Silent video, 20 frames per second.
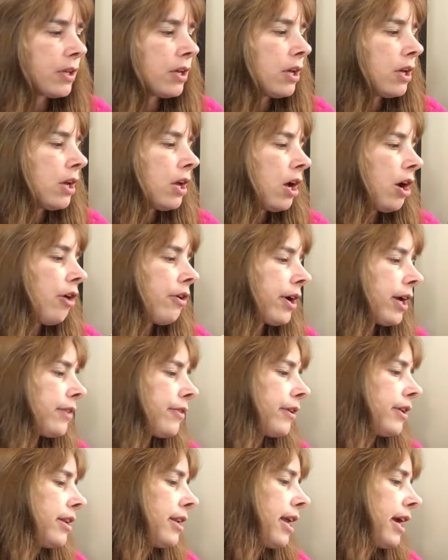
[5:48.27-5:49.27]
Okay, the
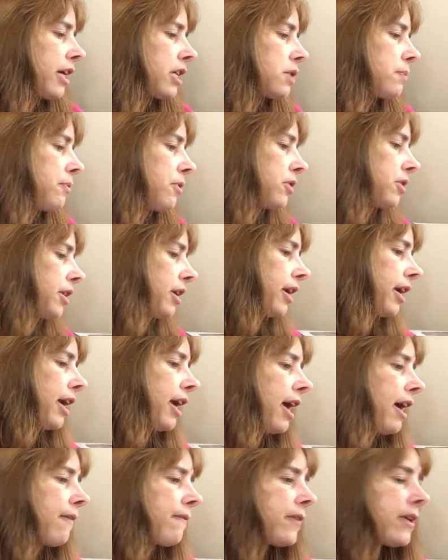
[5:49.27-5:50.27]
next book that I have
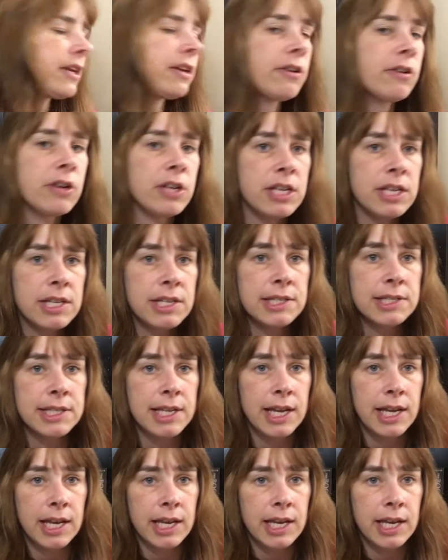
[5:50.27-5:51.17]
here is a,